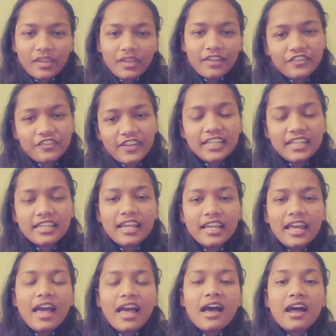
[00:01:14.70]
Fine.
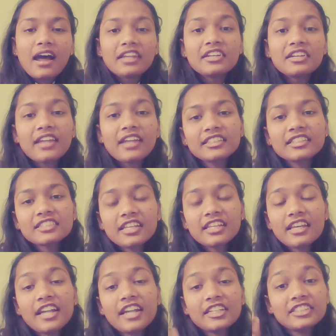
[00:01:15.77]
And next day
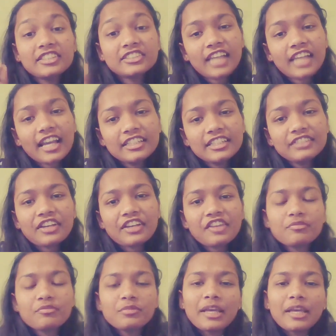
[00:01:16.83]
at exactly
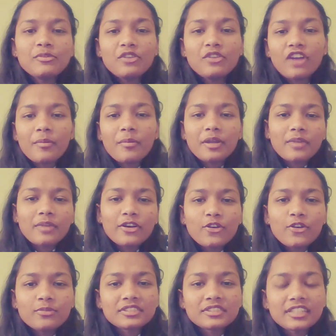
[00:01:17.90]
5 p.m. you come at my
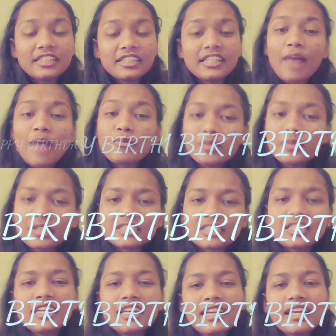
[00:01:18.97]
home saying happy
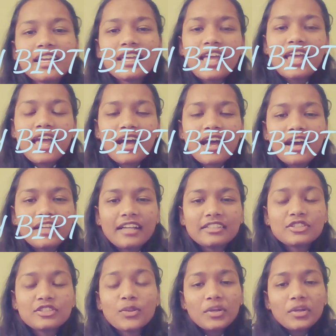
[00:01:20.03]
birthday. And
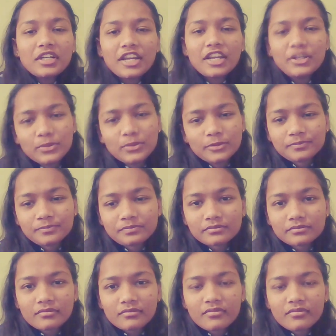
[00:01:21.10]
so what did I do?
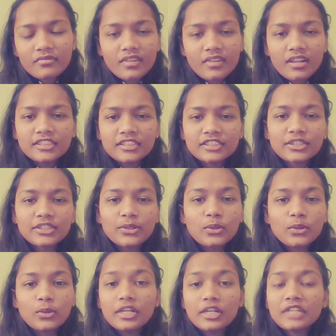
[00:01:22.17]

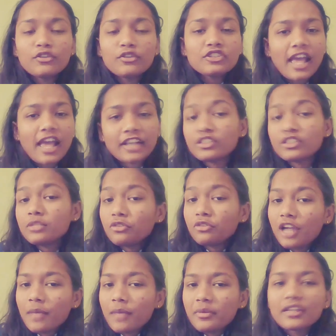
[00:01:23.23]
So it was actually
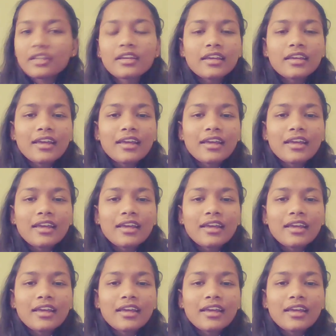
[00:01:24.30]
programming.